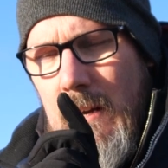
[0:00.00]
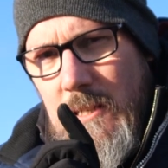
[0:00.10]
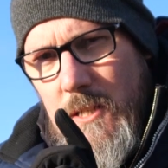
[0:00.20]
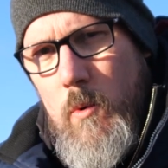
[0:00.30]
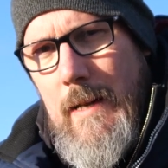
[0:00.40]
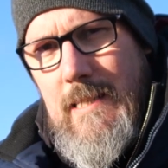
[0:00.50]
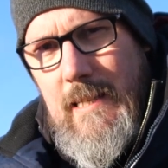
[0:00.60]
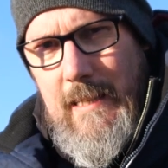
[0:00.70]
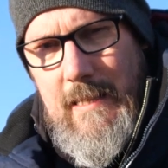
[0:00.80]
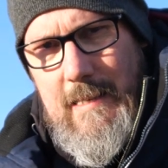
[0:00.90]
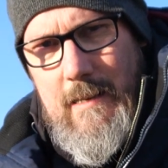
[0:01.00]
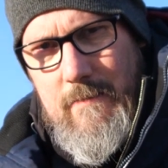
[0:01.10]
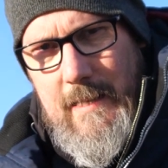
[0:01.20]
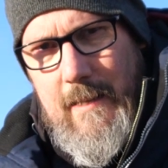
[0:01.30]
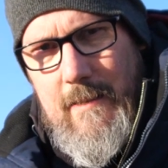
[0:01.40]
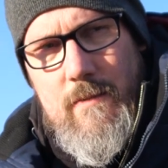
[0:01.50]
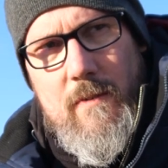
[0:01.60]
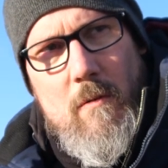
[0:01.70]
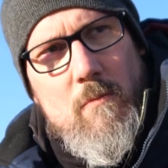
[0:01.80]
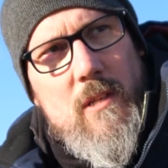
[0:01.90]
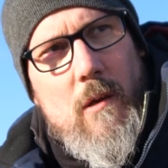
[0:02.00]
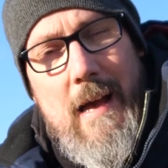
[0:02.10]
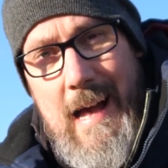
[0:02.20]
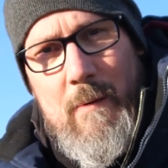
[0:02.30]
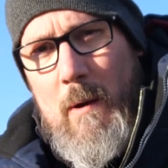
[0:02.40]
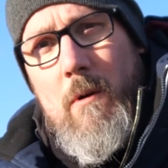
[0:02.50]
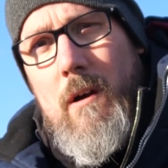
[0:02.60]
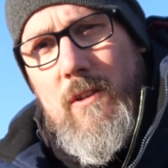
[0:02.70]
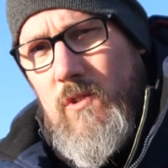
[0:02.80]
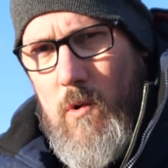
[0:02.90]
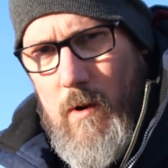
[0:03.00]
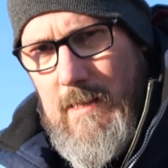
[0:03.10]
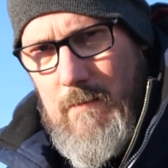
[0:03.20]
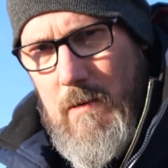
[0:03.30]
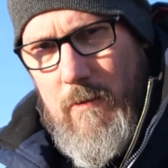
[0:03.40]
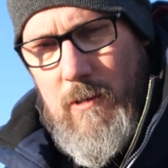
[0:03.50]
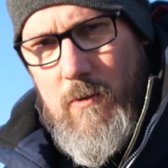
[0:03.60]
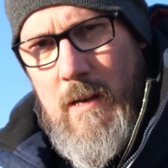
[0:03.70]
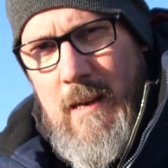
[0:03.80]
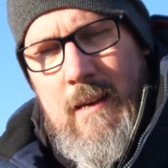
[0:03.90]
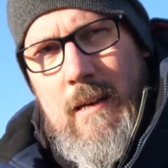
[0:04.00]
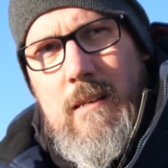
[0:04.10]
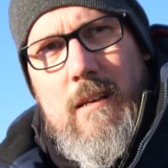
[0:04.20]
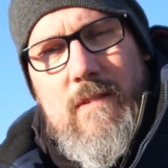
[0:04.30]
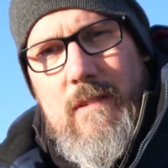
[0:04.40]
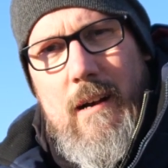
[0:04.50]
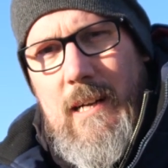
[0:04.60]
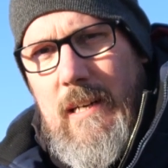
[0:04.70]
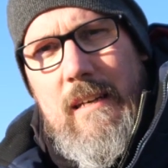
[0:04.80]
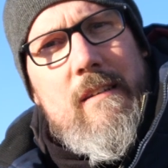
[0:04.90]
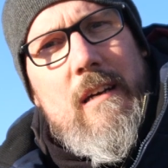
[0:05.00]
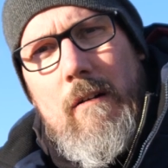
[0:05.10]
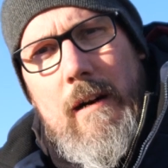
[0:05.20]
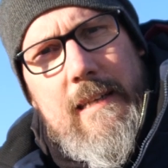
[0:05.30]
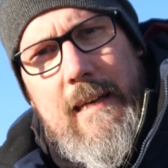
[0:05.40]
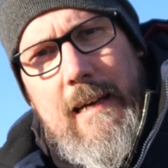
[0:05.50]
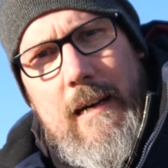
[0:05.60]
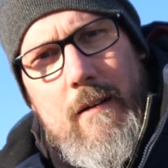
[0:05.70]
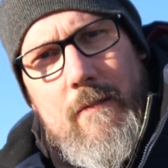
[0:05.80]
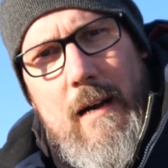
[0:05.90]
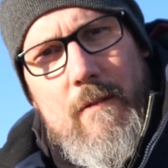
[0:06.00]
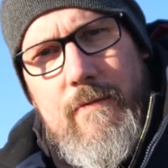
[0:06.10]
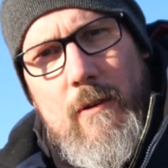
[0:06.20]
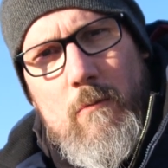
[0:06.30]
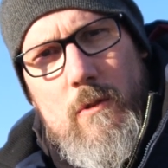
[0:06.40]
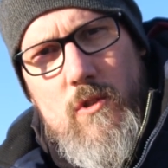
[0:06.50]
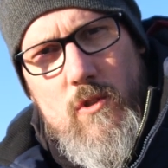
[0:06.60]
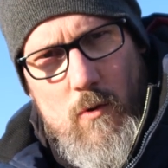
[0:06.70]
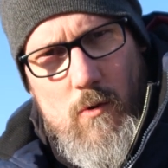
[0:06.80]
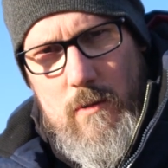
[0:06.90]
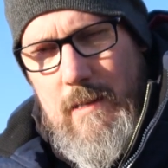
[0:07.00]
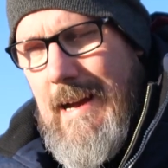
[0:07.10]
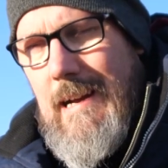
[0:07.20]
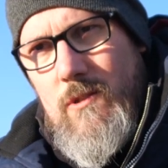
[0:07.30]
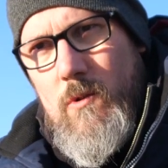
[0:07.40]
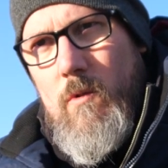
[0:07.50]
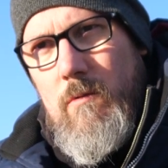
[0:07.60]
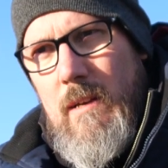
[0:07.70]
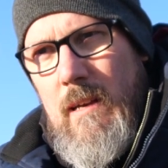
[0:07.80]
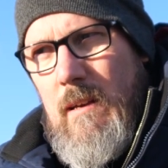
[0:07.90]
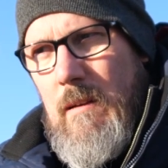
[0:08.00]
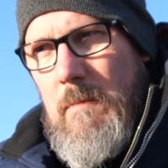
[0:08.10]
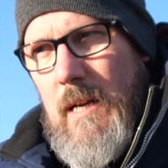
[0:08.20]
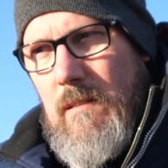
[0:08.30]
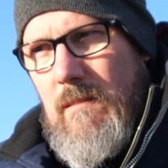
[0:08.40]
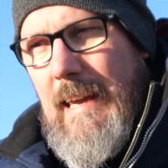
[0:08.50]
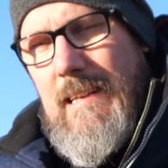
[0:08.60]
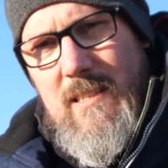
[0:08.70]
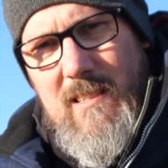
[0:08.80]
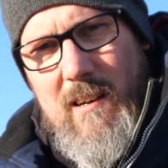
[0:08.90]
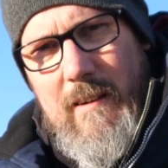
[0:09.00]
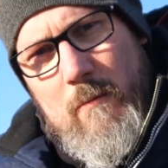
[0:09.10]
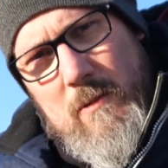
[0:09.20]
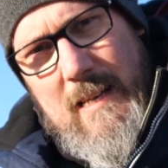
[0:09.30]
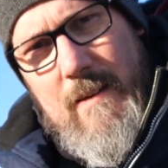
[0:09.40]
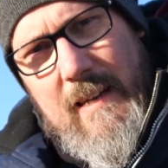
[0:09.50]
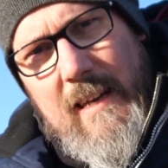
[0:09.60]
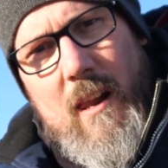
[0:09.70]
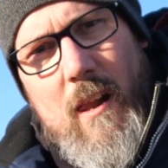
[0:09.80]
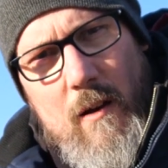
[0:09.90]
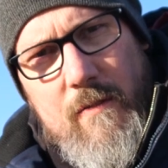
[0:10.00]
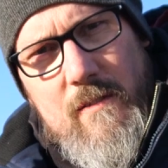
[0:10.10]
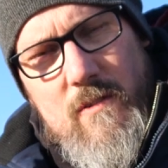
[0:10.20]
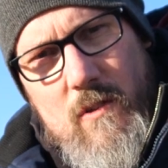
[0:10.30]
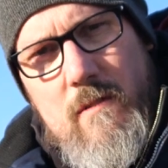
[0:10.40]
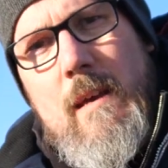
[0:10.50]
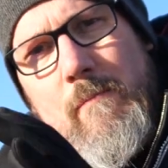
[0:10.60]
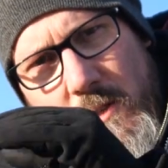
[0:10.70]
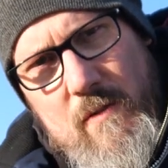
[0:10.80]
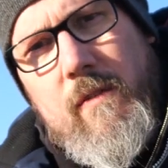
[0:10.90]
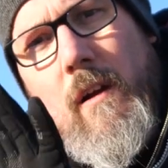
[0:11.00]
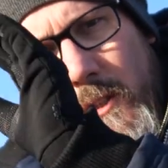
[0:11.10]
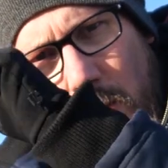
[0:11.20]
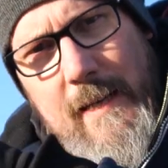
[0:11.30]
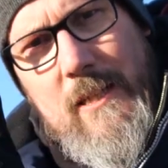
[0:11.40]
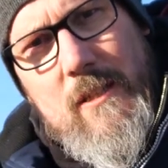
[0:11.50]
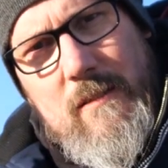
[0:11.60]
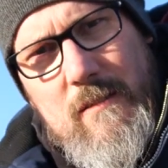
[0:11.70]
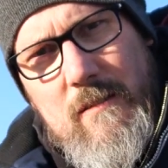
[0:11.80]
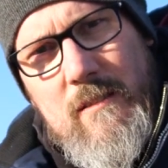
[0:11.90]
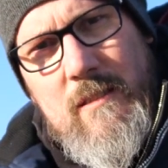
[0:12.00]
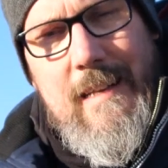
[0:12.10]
to 20 years out of date, this film. So how it worked at all is a miracle, because I got no idea how that film was stored at all. My guesses are it was living in a loft, so temperature fluctuations,